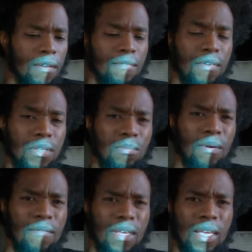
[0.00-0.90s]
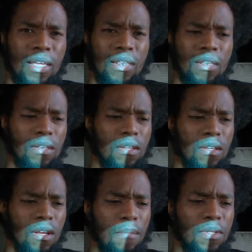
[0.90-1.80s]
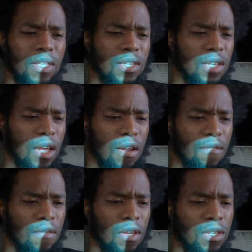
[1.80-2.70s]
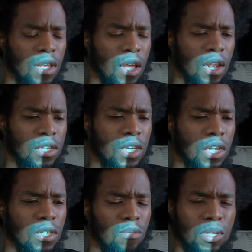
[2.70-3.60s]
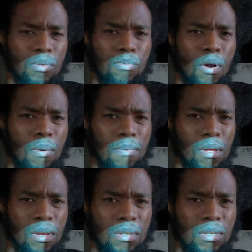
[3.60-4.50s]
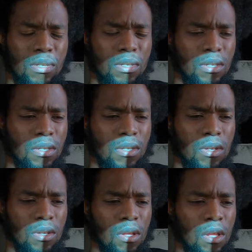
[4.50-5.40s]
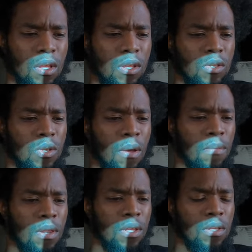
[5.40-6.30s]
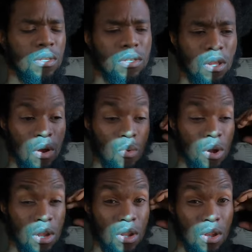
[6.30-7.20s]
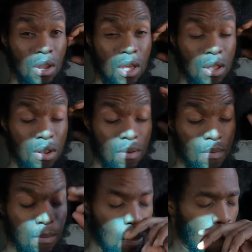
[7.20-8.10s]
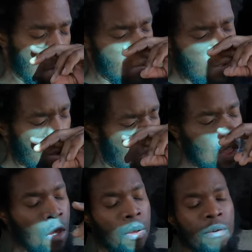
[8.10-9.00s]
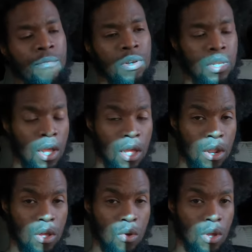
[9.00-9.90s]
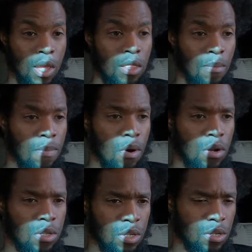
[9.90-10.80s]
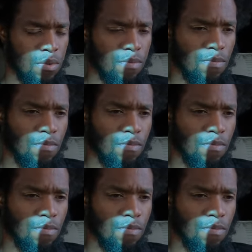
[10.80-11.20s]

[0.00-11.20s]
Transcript: gotta fix my van. Couple things I gotta fix. I gotta change my spark plugs so I'm gonna start working on that. But first, I gotta go get the parts.